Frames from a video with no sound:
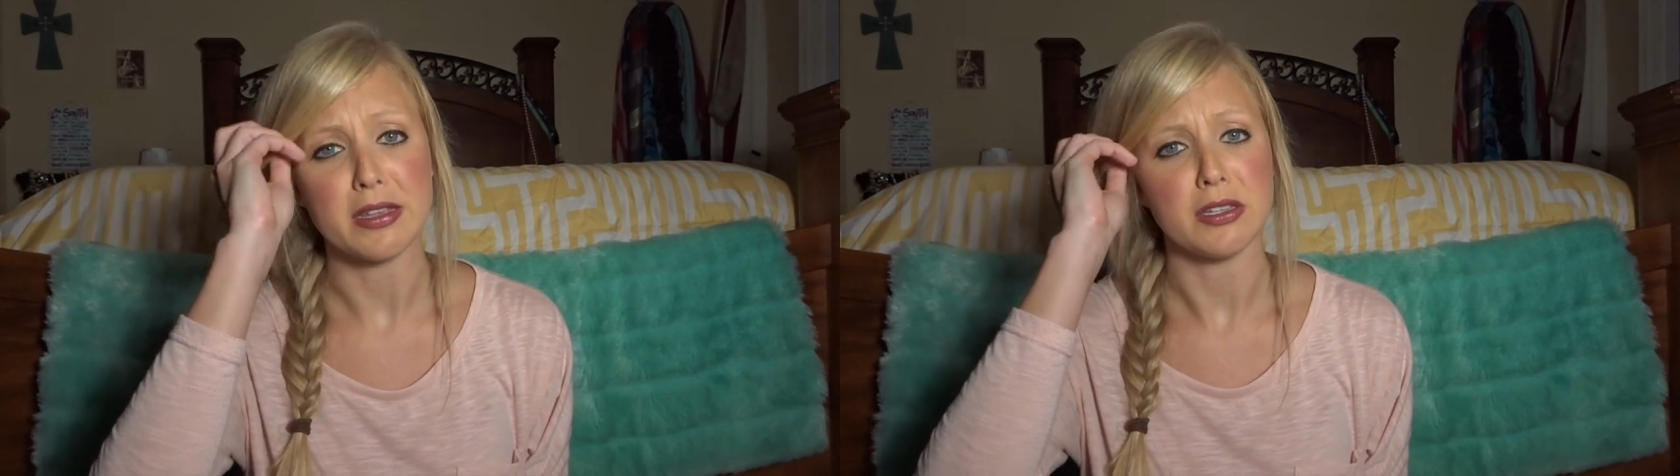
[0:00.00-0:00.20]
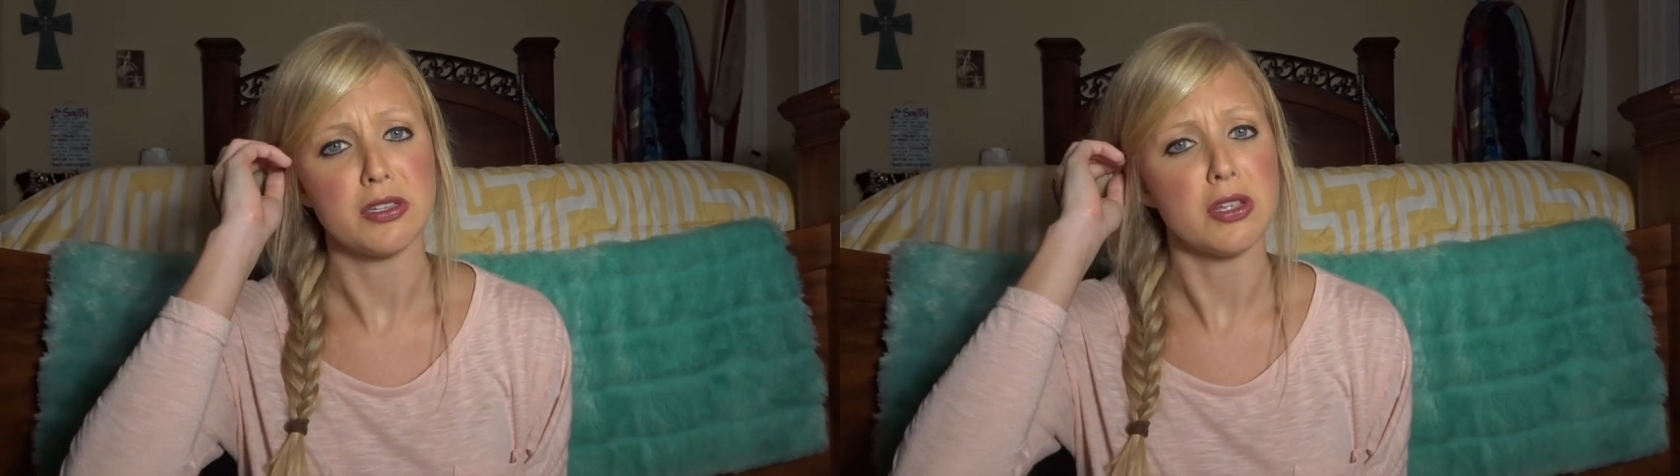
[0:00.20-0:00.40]

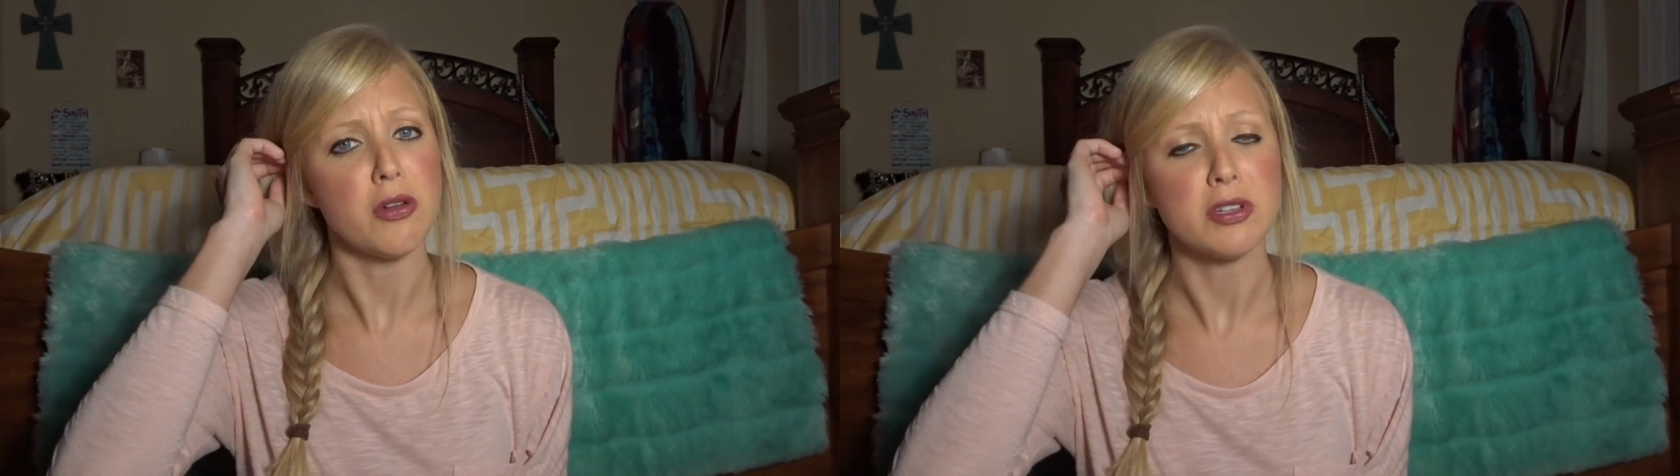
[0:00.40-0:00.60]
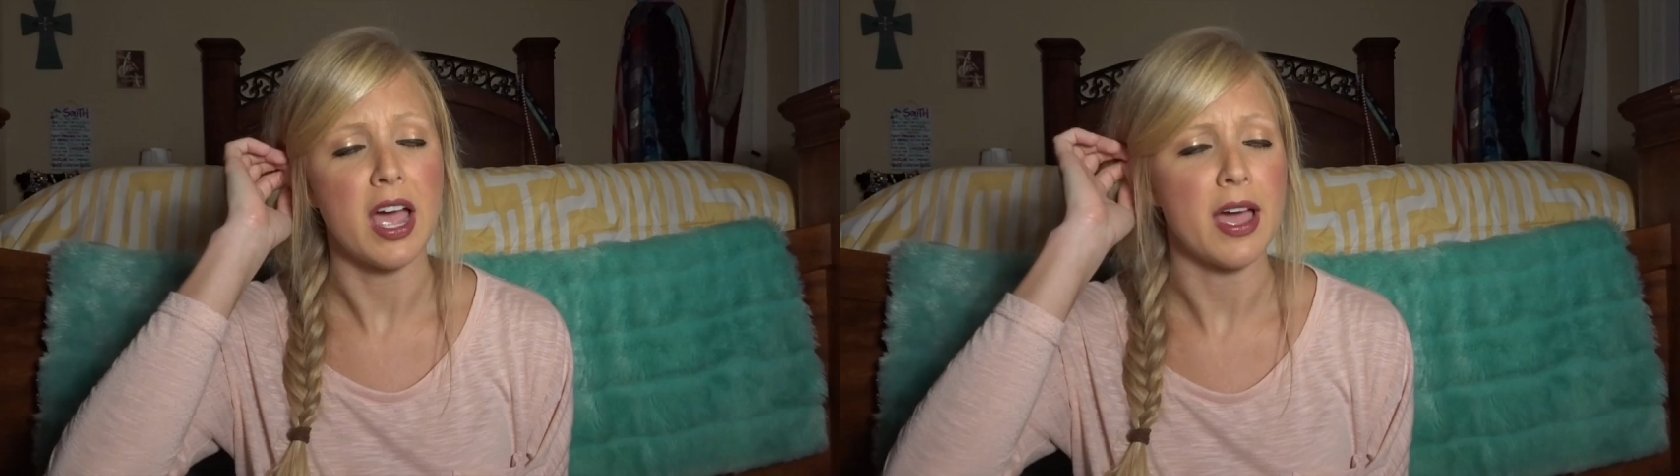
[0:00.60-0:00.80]
is
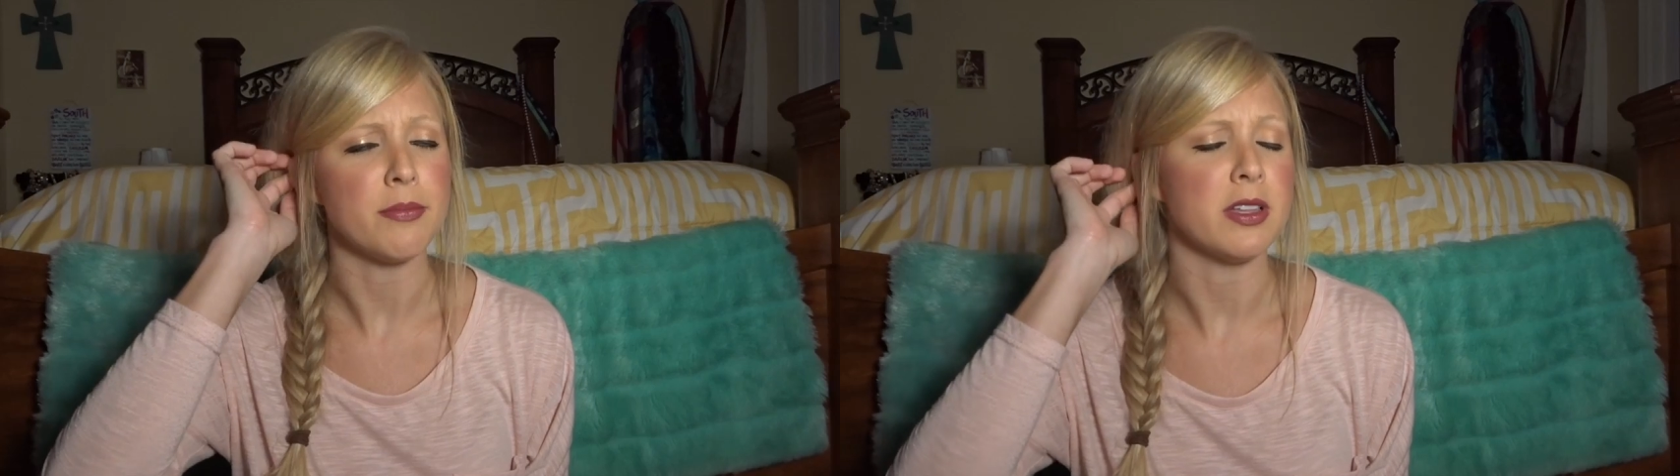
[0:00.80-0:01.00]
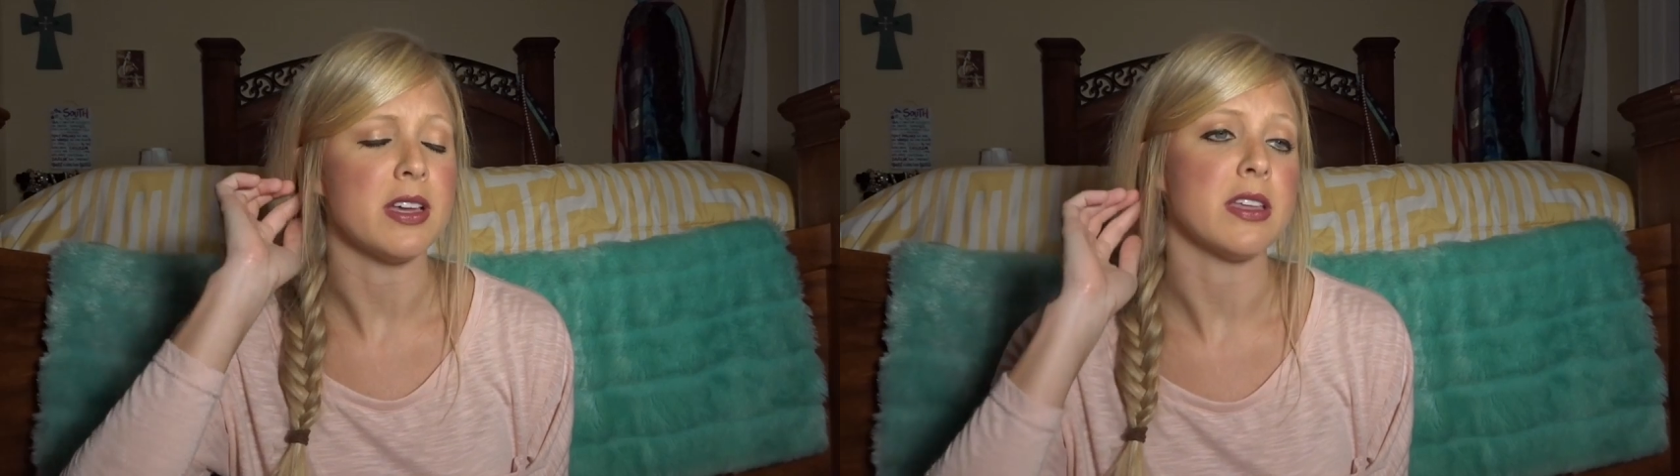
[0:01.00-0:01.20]
so
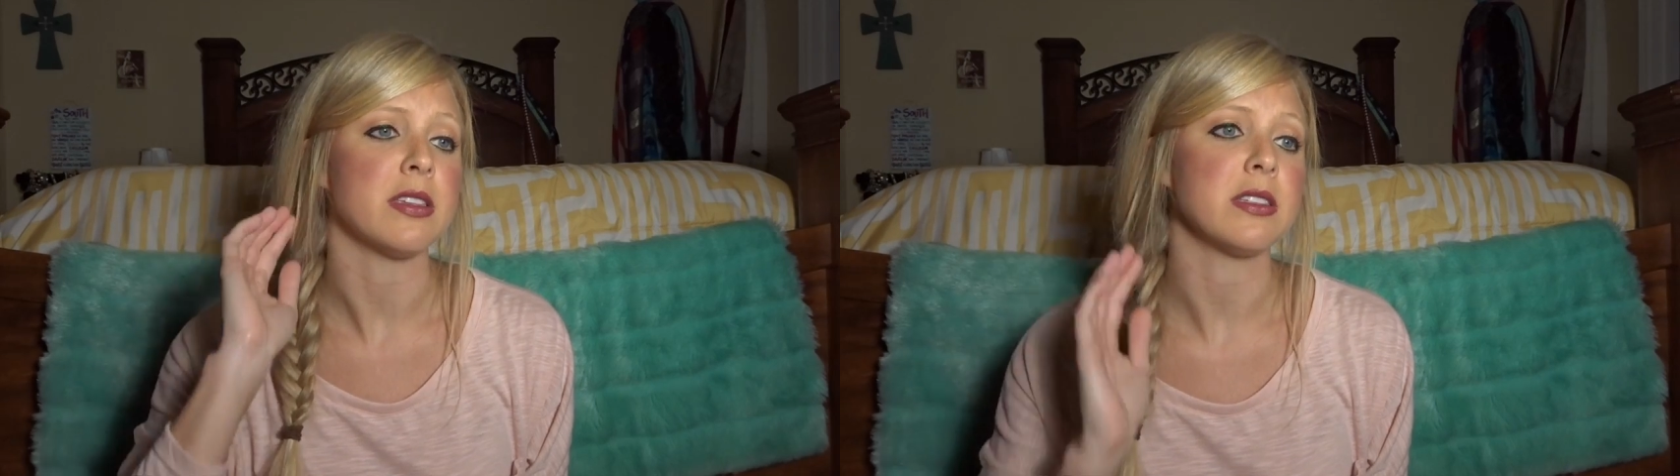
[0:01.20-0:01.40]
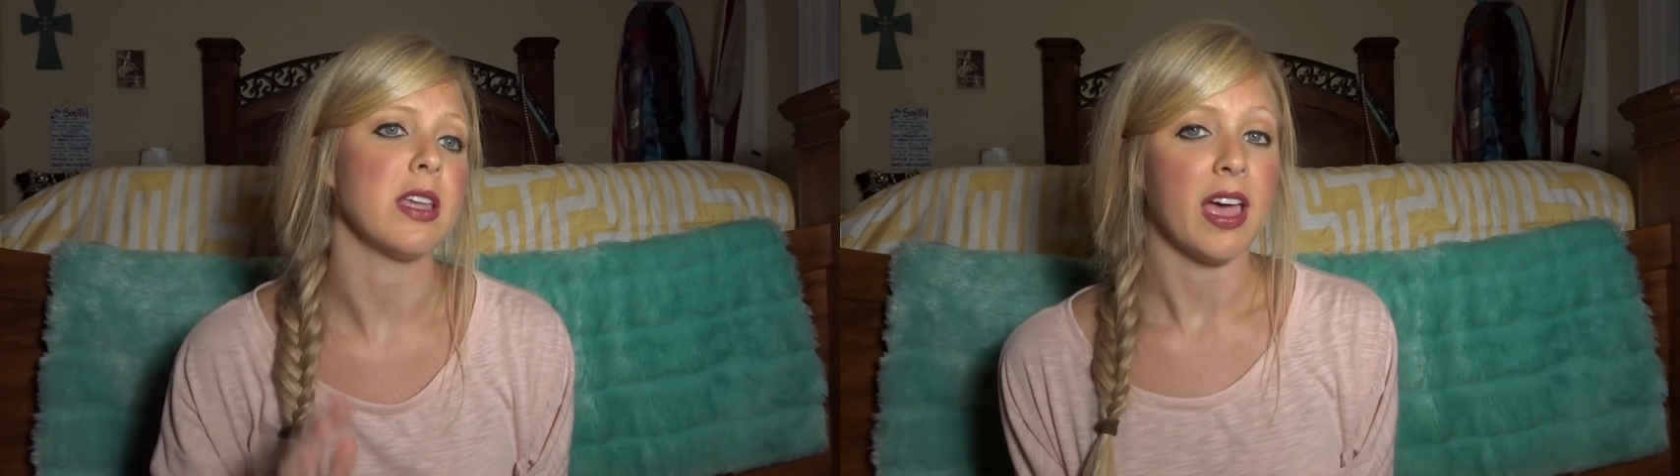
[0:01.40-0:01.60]

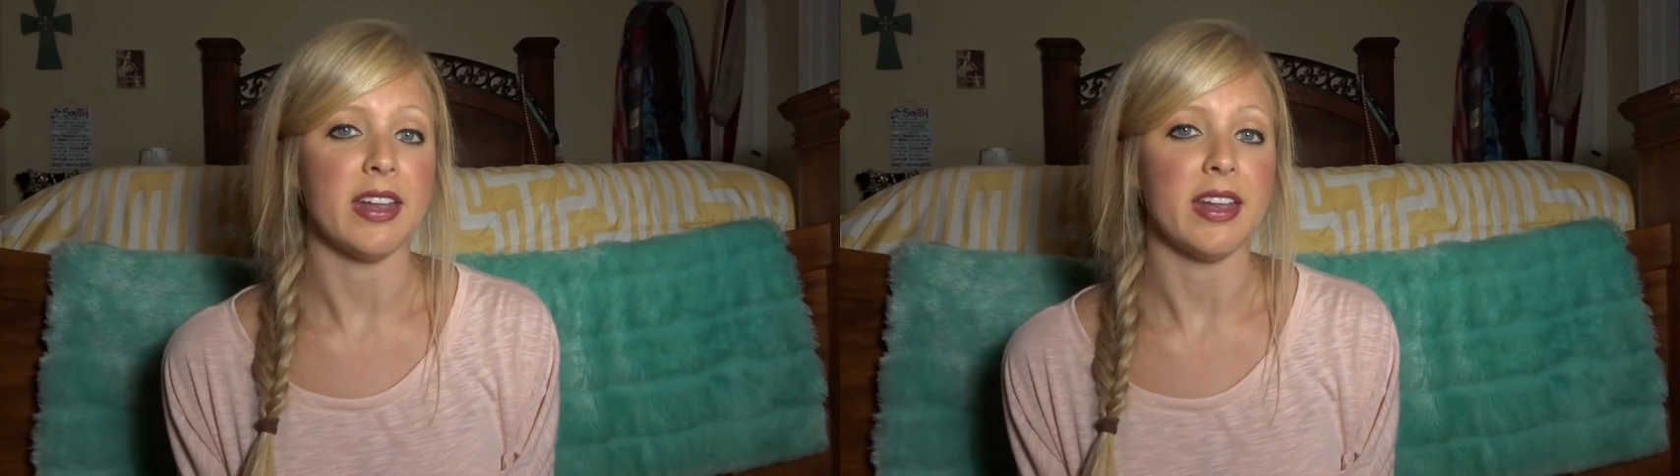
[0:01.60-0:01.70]
timeless,